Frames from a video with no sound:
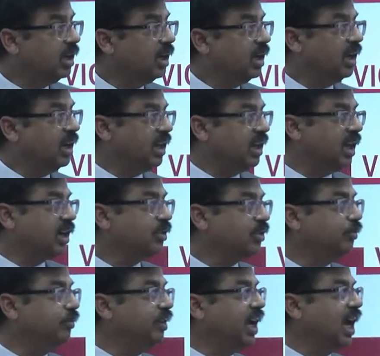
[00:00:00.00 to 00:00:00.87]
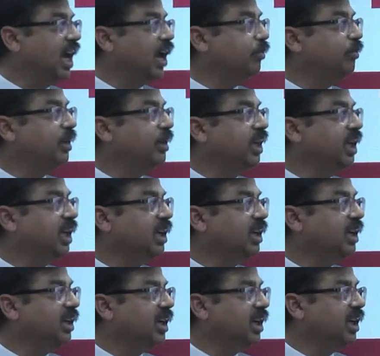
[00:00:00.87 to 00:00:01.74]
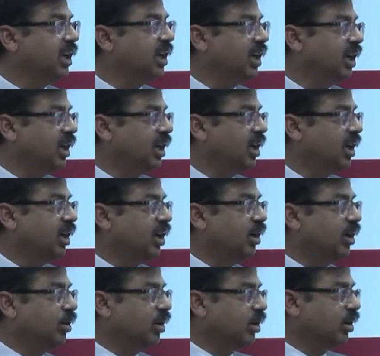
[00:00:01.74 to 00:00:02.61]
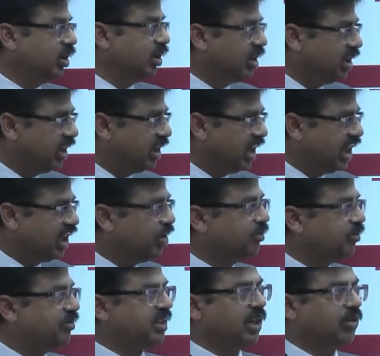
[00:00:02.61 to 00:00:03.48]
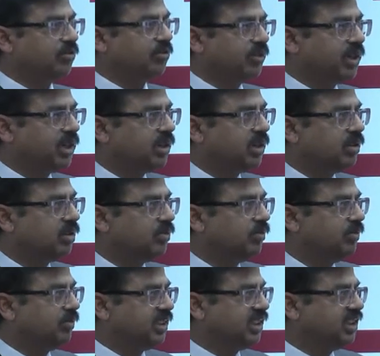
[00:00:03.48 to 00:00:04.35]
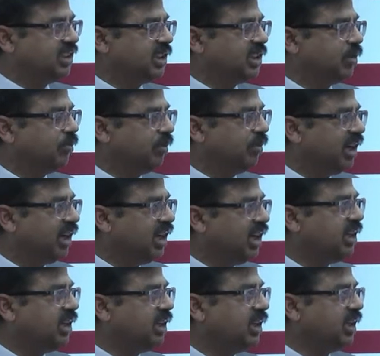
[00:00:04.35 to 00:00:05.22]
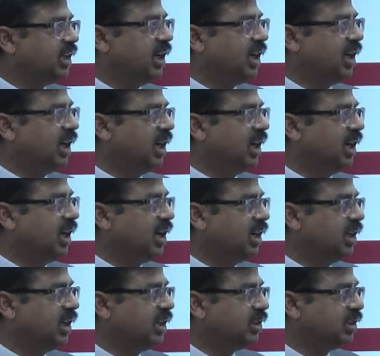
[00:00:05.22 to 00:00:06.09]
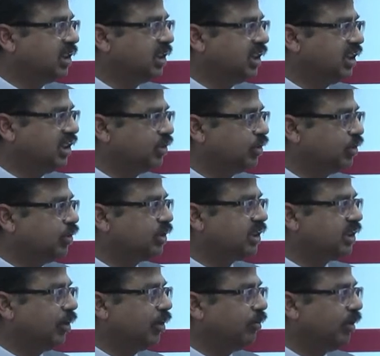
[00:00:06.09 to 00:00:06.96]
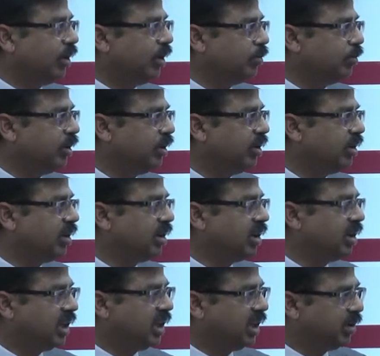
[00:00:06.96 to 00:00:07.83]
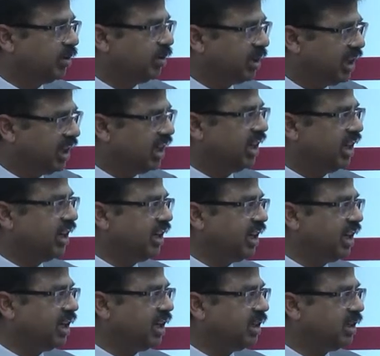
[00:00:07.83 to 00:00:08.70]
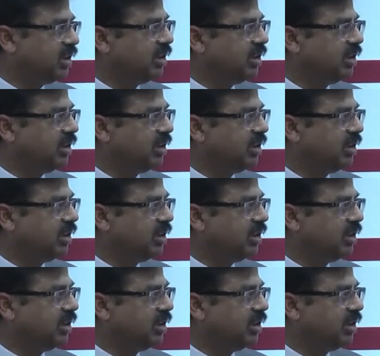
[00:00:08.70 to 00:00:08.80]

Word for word: Ladakh we have the native sulfur, which is the only uh, resource available uh, in India.